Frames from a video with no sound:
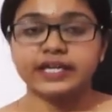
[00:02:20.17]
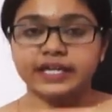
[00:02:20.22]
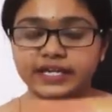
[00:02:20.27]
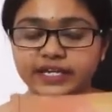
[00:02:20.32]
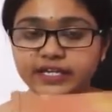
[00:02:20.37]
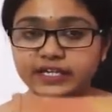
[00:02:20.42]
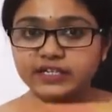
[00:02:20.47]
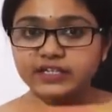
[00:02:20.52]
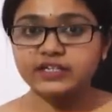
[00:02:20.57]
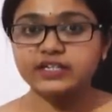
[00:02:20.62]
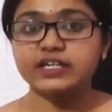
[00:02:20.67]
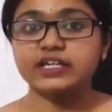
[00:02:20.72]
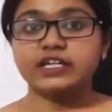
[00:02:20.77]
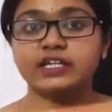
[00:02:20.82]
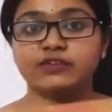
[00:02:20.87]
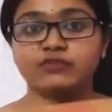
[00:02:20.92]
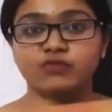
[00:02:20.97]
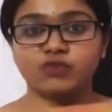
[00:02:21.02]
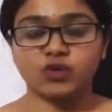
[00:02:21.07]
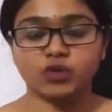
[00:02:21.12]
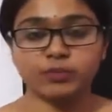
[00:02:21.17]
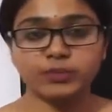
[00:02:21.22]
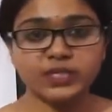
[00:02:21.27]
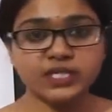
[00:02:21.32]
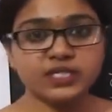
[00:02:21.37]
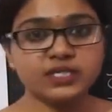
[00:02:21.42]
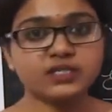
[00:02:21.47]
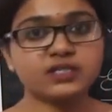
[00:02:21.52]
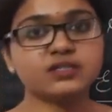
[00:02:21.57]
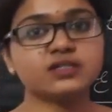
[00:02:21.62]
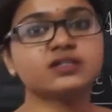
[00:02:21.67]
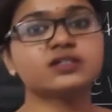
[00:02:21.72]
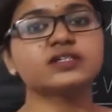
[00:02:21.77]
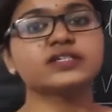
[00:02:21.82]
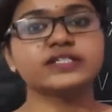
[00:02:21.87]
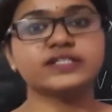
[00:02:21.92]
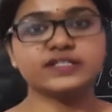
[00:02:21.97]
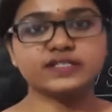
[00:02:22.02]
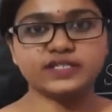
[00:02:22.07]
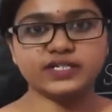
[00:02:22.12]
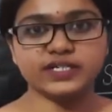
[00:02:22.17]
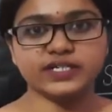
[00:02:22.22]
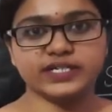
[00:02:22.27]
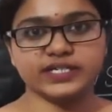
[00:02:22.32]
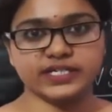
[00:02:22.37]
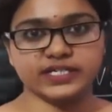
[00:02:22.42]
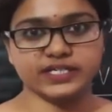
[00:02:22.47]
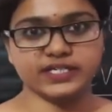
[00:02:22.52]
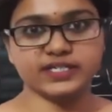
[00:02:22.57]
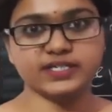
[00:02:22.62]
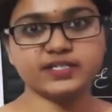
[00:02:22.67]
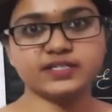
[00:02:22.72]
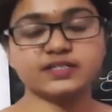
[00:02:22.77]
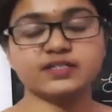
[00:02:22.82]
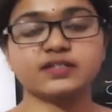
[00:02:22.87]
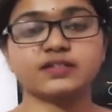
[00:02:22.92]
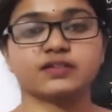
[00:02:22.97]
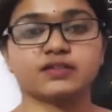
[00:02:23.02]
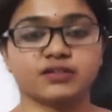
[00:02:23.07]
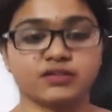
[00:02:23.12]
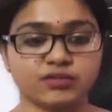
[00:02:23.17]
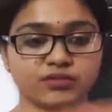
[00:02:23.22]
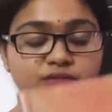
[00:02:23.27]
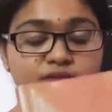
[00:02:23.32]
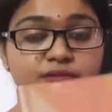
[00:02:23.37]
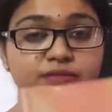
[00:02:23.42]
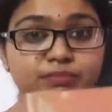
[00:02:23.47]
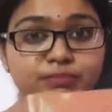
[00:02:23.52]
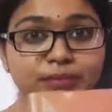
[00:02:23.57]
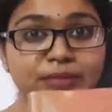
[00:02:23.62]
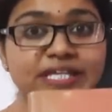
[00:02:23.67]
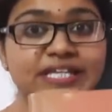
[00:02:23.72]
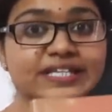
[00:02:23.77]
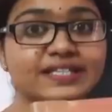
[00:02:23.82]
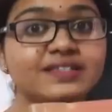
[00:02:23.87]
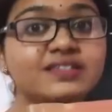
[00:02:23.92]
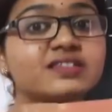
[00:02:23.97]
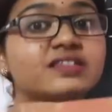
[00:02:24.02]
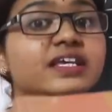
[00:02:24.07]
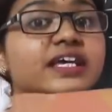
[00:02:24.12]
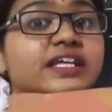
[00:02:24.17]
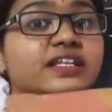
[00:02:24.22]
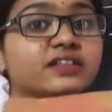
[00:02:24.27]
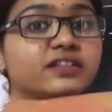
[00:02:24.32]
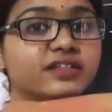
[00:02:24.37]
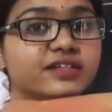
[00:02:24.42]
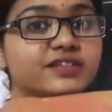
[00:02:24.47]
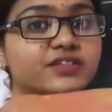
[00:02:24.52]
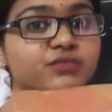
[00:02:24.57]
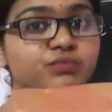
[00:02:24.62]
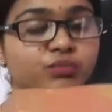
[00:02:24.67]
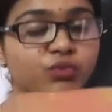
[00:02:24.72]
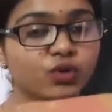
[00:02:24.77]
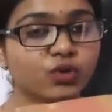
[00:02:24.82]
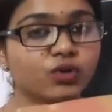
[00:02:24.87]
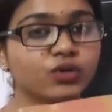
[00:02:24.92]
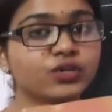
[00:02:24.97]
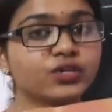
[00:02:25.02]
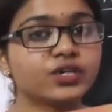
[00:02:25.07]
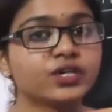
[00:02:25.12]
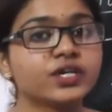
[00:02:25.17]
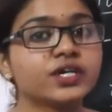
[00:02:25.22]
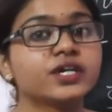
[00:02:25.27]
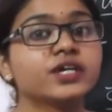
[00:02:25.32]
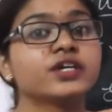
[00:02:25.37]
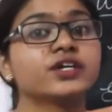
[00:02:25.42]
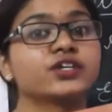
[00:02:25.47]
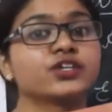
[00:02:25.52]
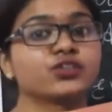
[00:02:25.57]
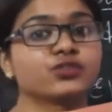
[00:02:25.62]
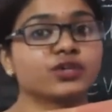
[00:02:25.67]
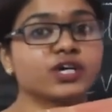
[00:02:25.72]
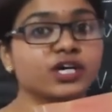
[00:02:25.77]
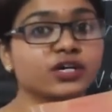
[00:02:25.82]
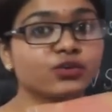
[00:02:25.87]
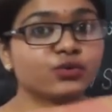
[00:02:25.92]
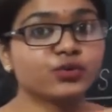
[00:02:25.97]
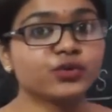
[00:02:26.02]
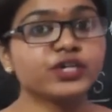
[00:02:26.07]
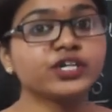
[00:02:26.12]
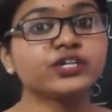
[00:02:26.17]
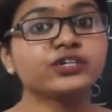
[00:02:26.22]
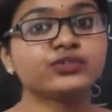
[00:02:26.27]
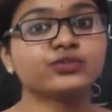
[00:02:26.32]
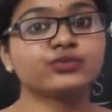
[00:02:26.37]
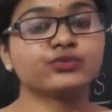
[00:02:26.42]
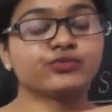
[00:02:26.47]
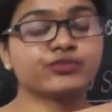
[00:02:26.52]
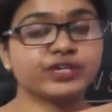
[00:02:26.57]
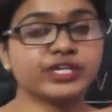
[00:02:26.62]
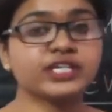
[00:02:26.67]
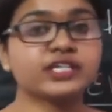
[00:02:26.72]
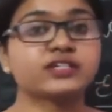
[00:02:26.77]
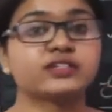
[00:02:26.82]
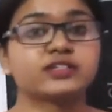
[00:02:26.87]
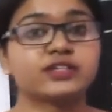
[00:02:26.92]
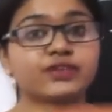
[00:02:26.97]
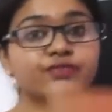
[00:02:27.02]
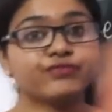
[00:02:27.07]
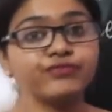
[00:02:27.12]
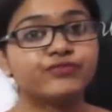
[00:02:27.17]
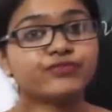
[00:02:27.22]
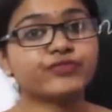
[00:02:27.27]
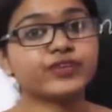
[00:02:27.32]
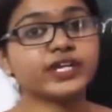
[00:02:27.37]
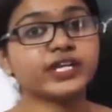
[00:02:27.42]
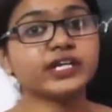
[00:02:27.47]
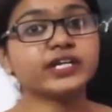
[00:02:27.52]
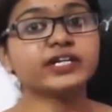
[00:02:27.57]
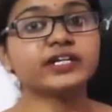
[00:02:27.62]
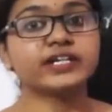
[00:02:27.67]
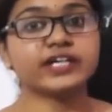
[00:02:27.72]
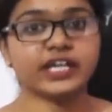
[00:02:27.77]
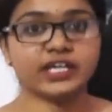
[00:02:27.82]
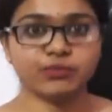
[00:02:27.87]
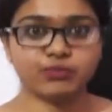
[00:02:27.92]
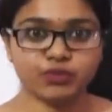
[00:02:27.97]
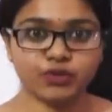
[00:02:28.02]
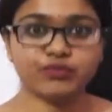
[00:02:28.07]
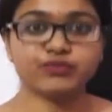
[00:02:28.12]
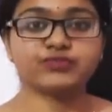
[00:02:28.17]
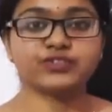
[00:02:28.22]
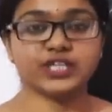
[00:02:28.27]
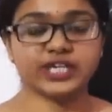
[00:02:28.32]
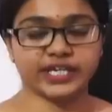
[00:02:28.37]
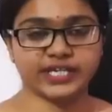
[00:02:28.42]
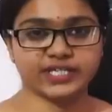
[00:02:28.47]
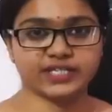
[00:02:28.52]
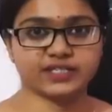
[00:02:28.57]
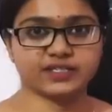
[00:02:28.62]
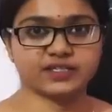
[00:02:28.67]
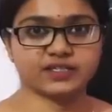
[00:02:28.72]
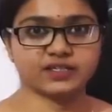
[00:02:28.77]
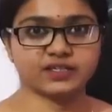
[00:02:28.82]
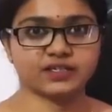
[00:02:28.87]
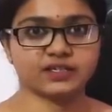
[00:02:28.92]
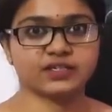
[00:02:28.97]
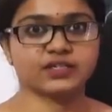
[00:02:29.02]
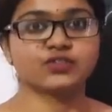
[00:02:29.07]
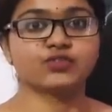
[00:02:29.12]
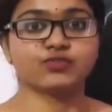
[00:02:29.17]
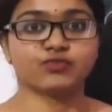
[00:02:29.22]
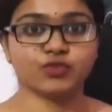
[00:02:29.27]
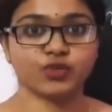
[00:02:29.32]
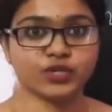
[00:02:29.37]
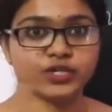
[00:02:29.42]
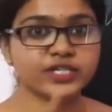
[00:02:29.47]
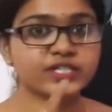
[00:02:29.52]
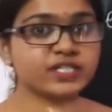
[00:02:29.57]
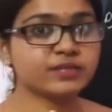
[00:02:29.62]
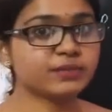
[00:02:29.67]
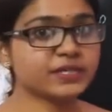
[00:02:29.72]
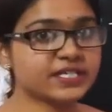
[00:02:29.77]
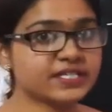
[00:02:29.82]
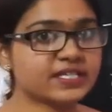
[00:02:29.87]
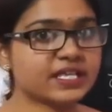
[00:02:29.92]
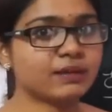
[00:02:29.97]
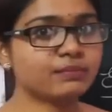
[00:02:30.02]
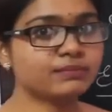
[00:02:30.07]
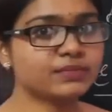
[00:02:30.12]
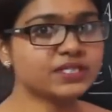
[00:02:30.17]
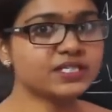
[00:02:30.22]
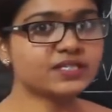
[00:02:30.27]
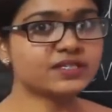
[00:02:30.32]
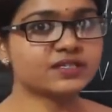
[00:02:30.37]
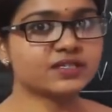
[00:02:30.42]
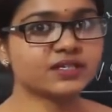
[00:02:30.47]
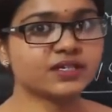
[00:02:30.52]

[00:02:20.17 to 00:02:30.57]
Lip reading: in Environmental Studies means in this book, you are going to read different type of things. You want some examples?